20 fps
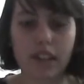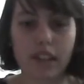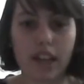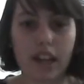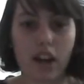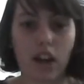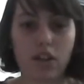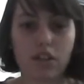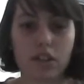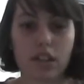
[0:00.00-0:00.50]
they
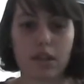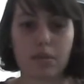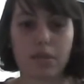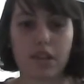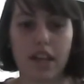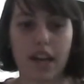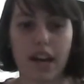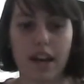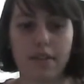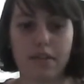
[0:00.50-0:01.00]
all seem
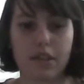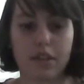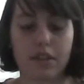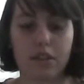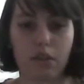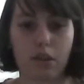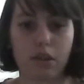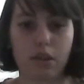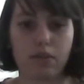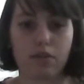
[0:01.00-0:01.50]
to have this
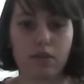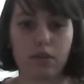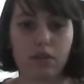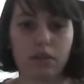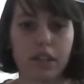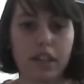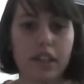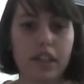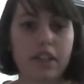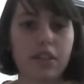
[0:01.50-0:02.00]
sort of
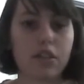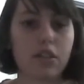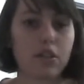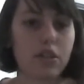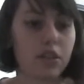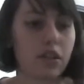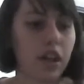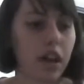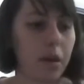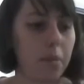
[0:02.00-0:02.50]
fluidness
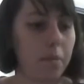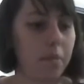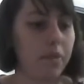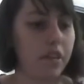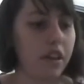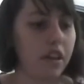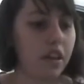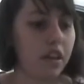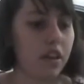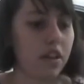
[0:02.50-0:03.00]
to them.
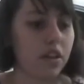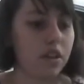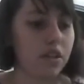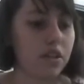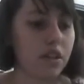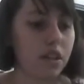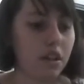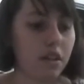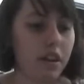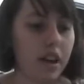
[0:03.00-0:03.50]

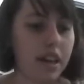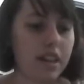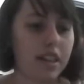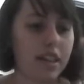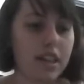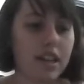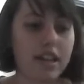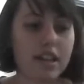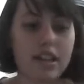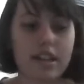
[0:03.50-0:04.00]
So I
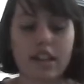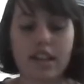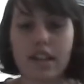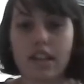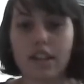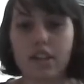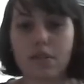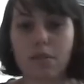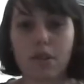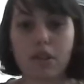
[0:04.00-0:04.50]
think
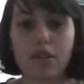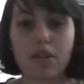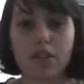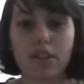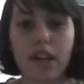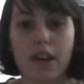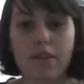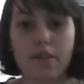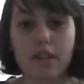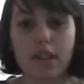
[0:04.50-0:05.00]
his works are
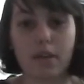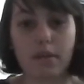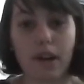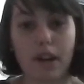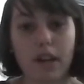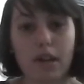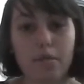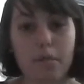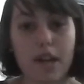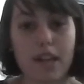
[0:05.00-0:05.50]
definitely
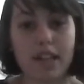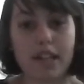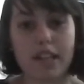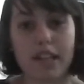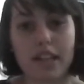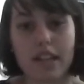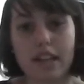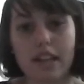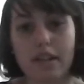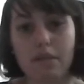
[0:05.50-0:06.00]

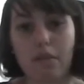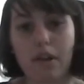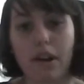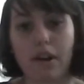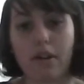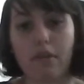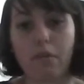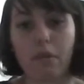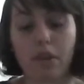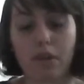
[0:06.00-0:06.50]

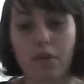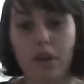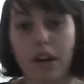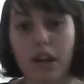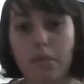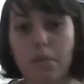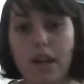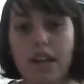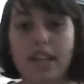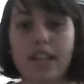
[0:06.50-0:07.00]
worth
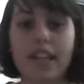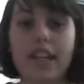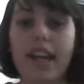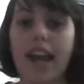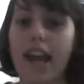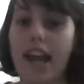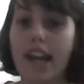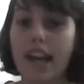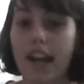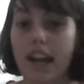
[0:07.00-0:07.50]
recommending,
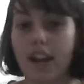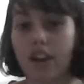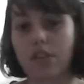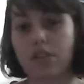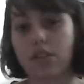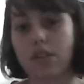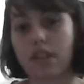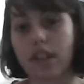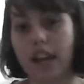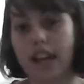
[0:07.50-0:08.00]
and I
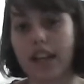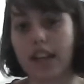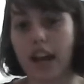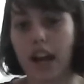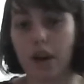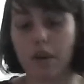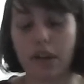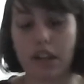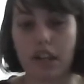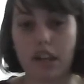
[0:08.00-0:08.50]
also like
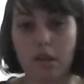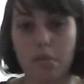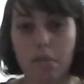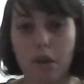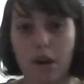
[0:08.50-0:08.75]
how he